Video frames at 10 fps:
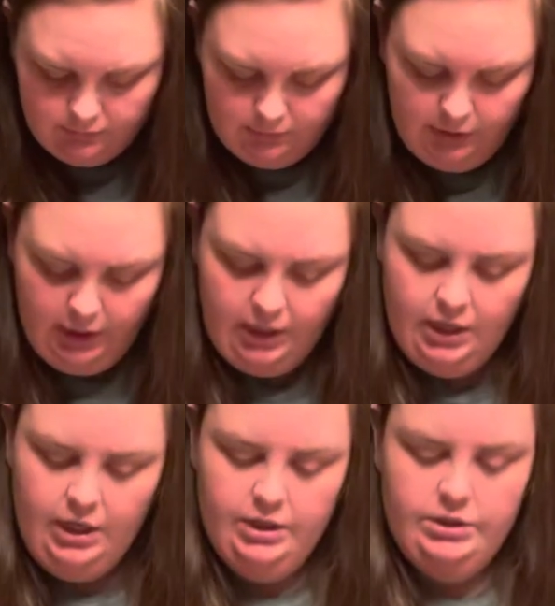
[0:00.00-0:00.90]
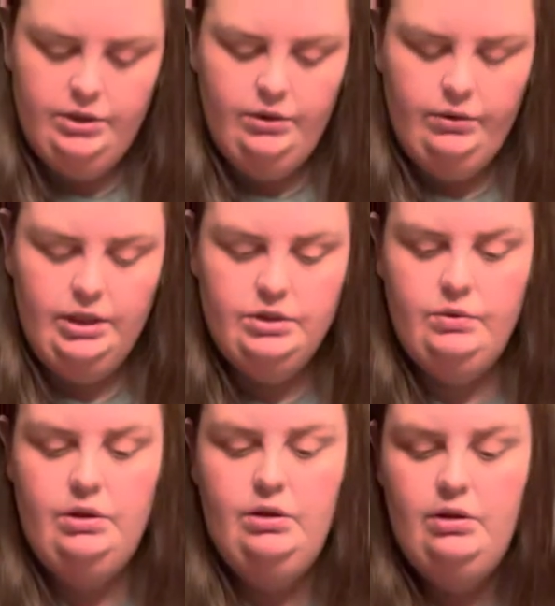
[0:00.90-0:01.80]
Okay, so that's
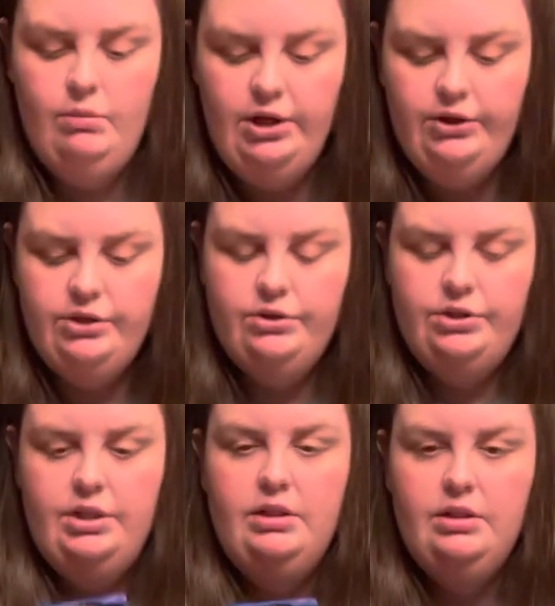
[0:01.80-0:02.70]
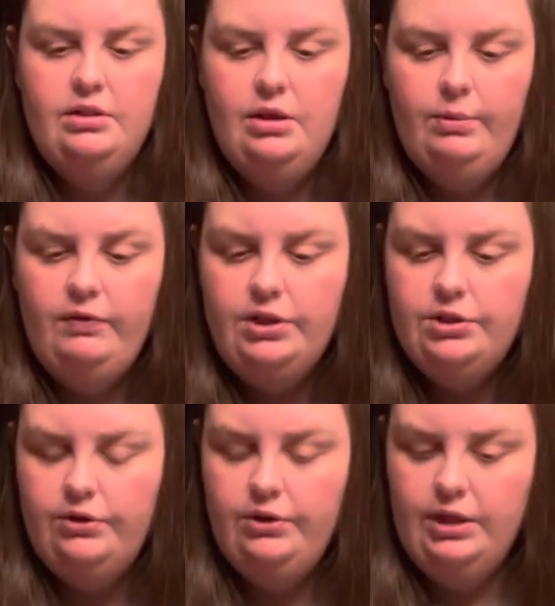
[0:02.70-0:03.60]
when the batteries are stacked on top of each
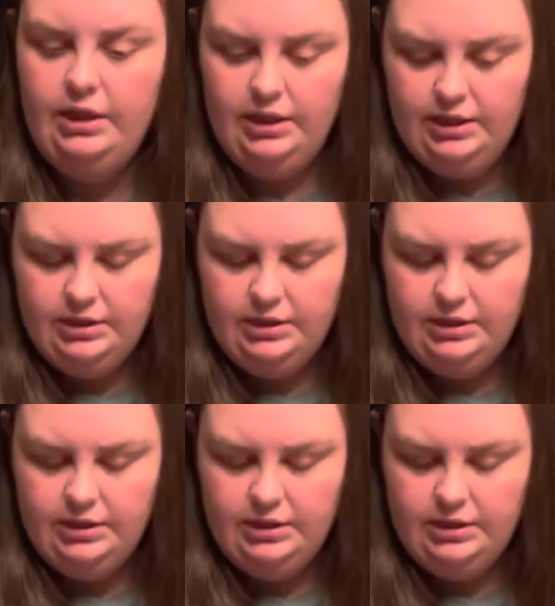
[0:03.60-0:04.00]
other like this,